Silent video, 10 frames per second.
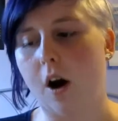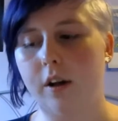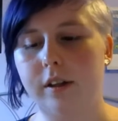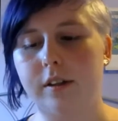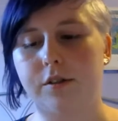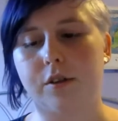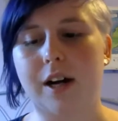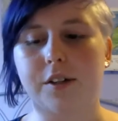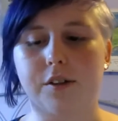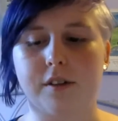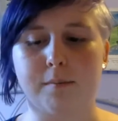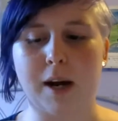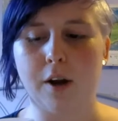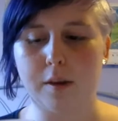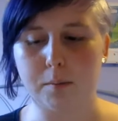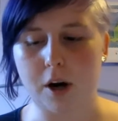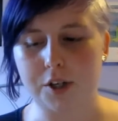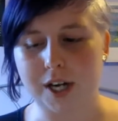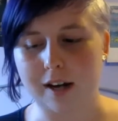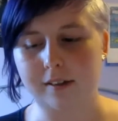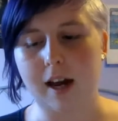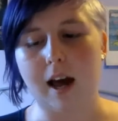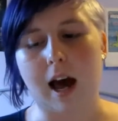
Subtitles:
or the distractions of my other projects,